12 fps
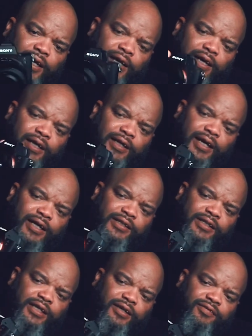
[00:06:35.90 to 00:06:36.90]
And like I
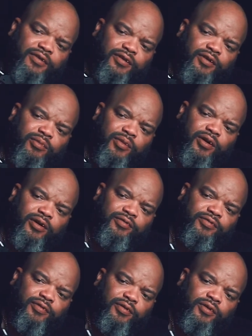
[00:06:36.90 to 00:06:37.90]
said, if you're in the market
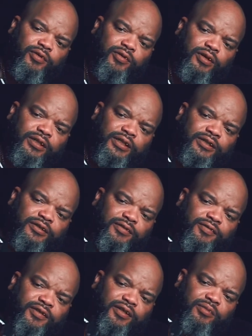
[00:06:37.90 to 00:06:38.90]
for a new lens, a
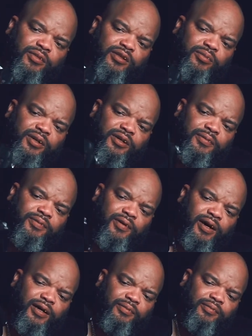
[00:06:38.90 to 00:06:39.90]
50 millimeter
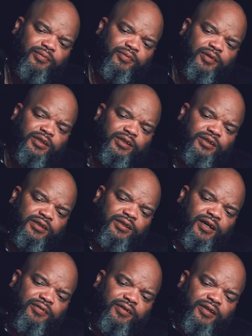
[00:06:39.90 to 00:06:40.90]
prime, this is
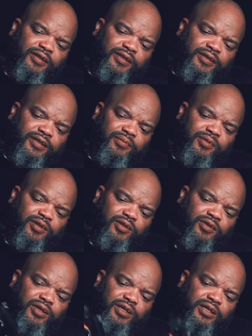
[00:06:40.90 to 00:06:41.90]
definitely something you
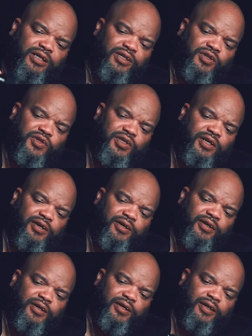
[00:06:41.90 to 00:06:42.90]
need to consider.
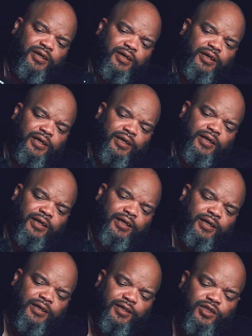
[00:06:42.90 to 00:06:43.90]

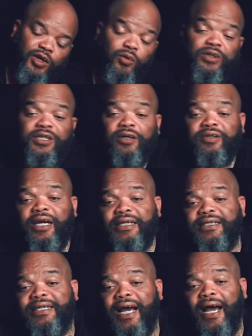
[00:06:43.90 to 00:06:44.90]
So until
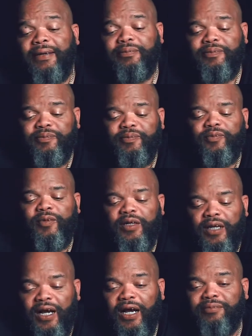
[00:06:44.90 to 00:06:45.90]
next time,
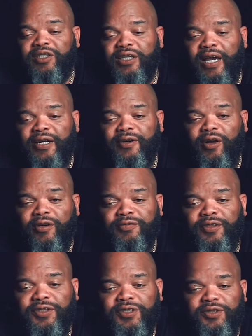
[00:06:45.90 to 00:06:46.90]
I'm signing off.
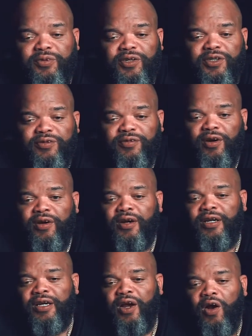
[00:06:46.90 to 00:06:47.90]
This is Rich of
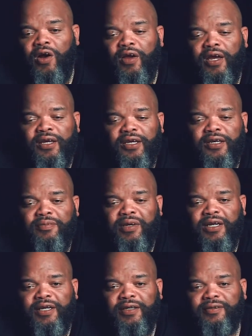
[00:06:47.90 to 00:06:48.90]
RAE
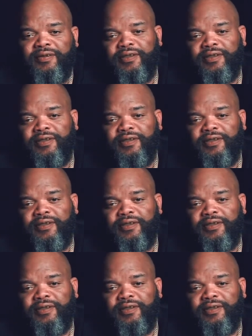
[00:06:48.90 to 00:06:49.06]
Media.